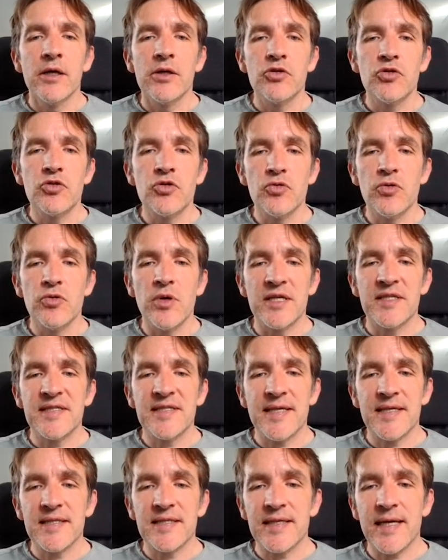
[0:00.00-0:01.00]
to
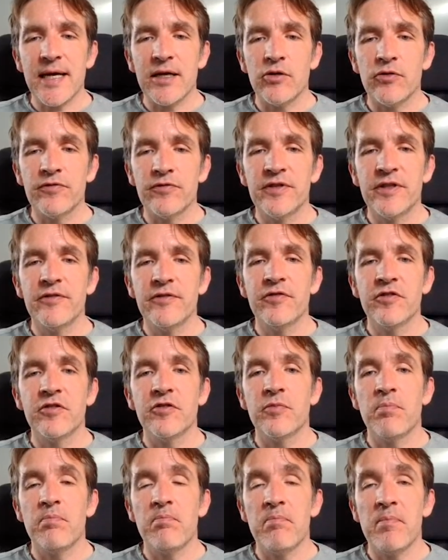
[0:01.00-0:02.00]
assess kind of
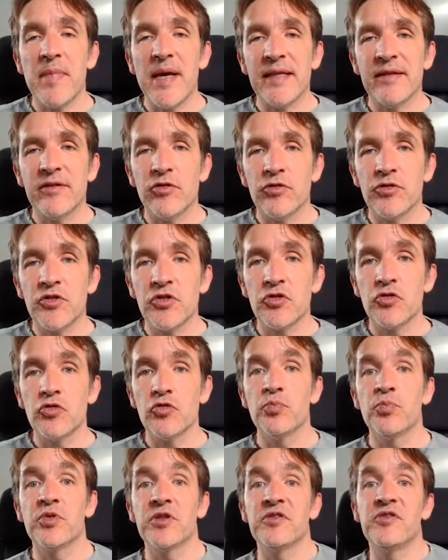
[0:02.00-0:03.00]
different methods to
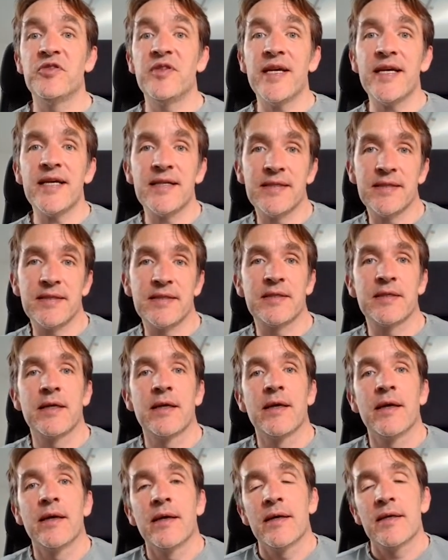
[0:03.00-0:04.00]
predict
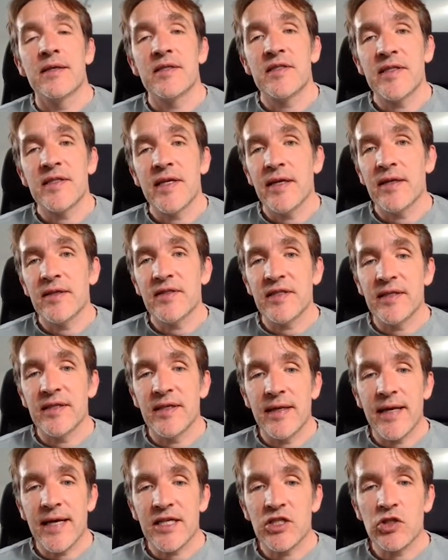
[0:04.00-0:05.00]
sales in the
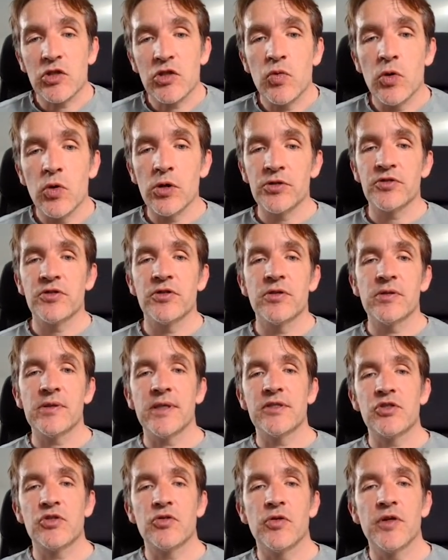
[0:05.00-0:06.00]
next quarter.
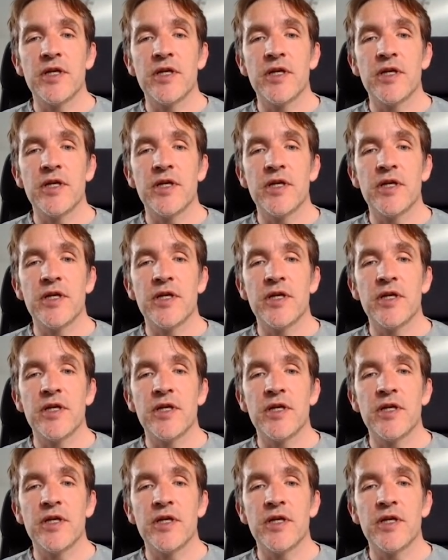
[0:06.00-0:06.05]
And so